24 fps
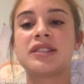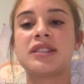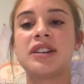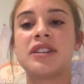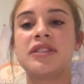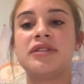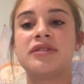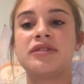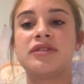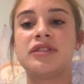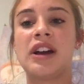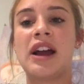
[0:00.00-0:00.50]
of
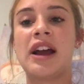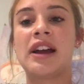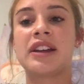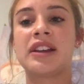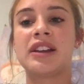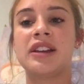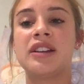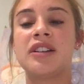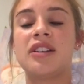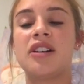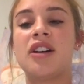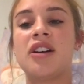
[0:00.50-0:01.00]

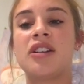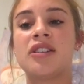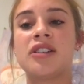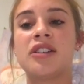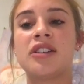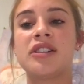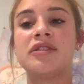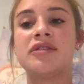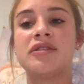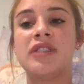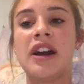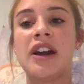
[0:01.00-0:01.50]
fracking on our
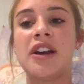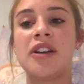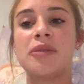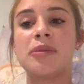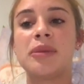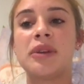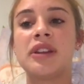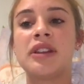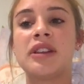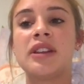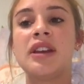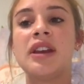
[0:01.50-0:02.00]

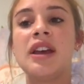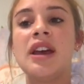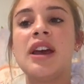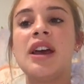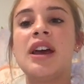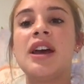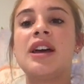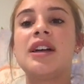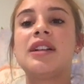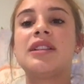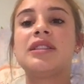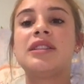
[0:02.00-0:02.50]
environment
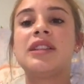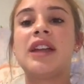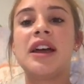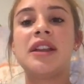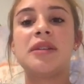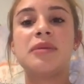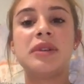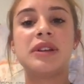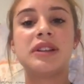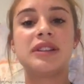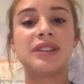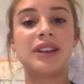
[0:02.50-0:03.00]
led
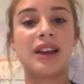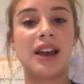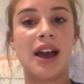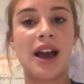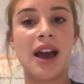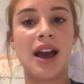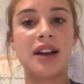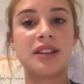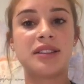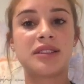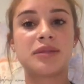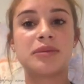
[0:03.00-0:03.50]
me to
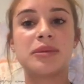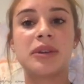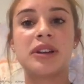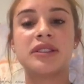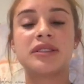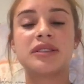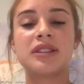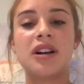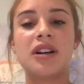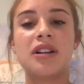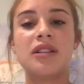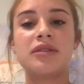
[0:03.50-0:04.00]
ask
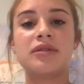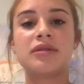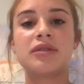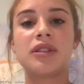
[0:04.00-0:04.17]
myself,